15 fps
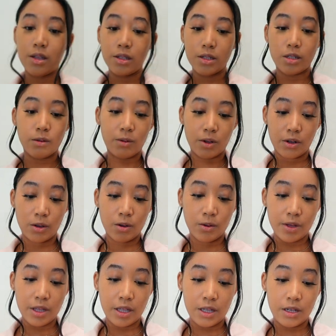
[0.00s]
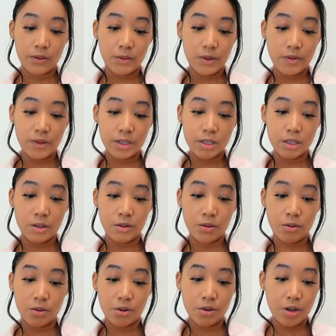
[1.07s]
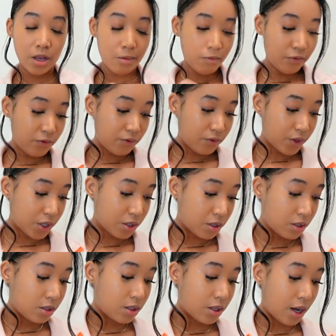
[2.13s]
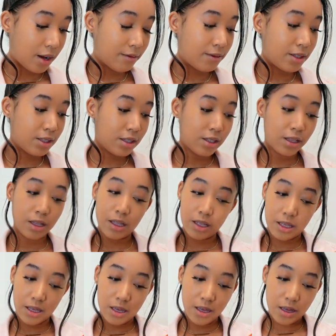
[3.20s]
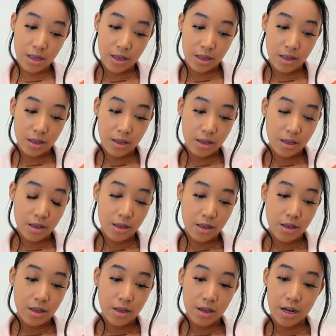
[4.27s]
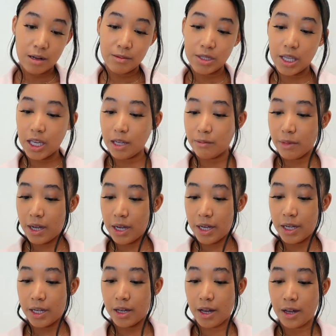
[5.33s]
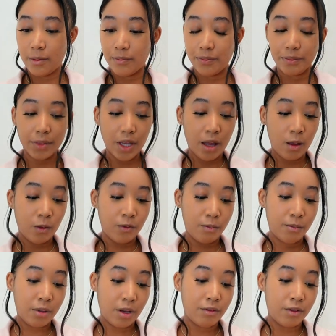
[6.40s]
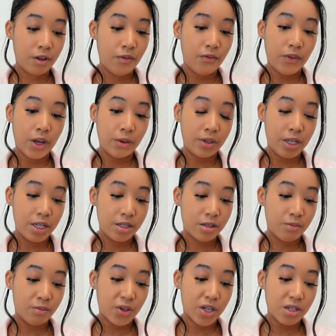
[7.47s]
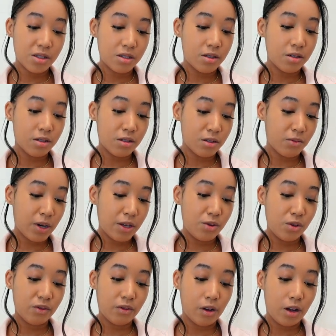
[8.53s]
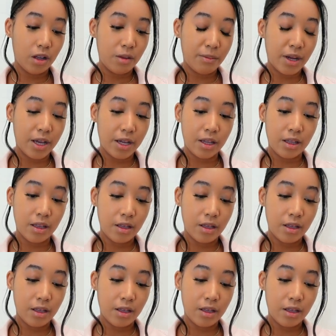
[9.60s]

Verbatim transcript: So we're gonna go in with this little cream first, obviously. Now I'm taking my um, e.l.f. Buffing Foundation Brush. This is what I use for all of my